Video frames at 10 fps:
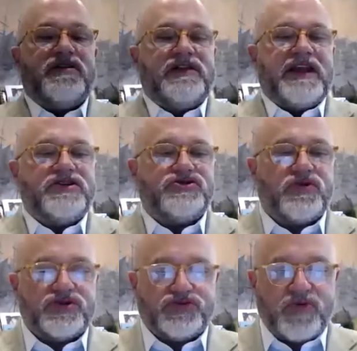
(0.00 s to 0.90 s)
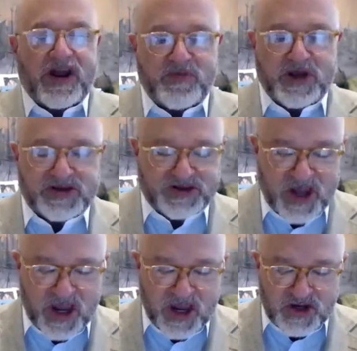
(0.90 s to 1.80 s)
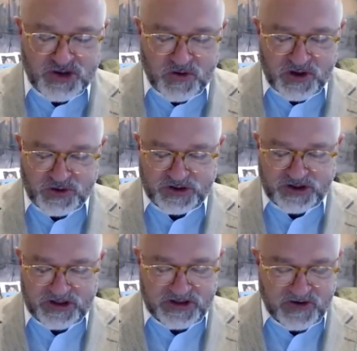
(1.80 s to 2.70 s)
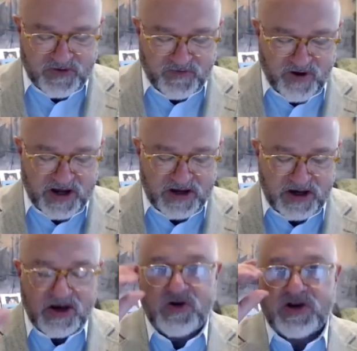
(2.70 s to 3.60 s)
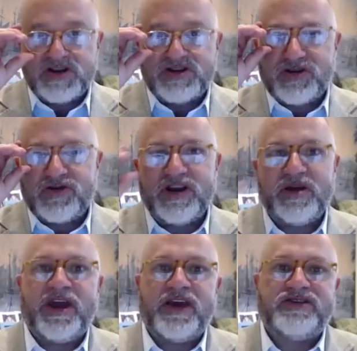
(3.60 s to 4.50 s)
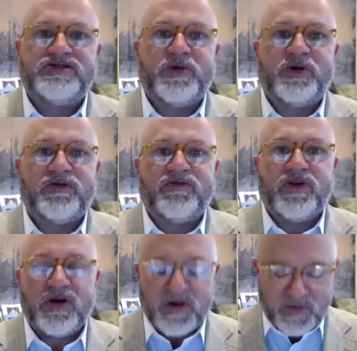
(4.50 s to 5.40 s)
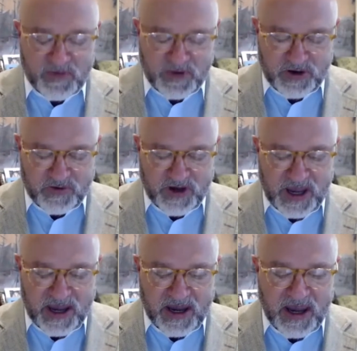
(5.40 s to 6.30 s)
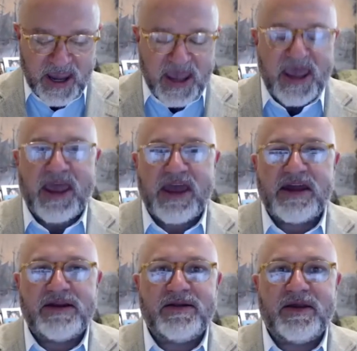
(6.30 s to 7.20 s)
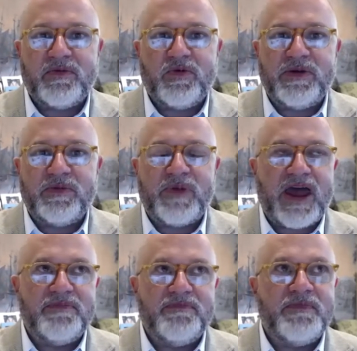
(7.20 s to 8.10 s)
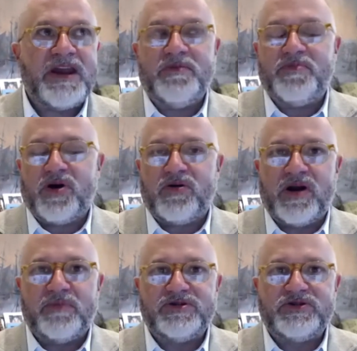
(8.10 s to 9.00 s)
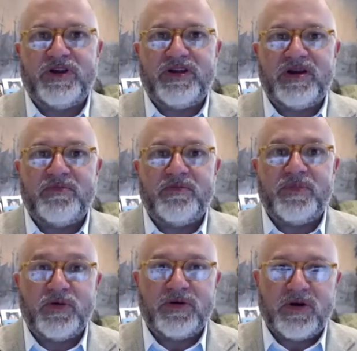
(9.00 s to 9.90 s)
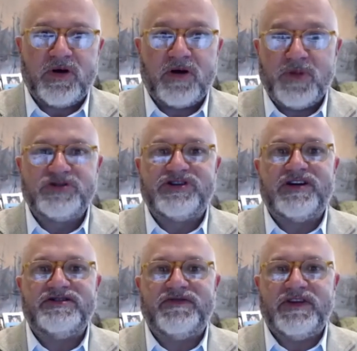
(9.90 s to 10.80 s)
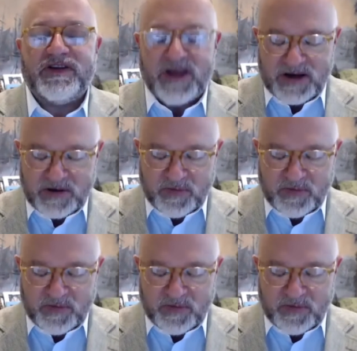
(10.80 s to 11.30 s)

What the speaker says: late George Redmonds. George was a dear friend, a noted surname expert from the UK, and that we've had many programs with him, on both sides of the Atlantic,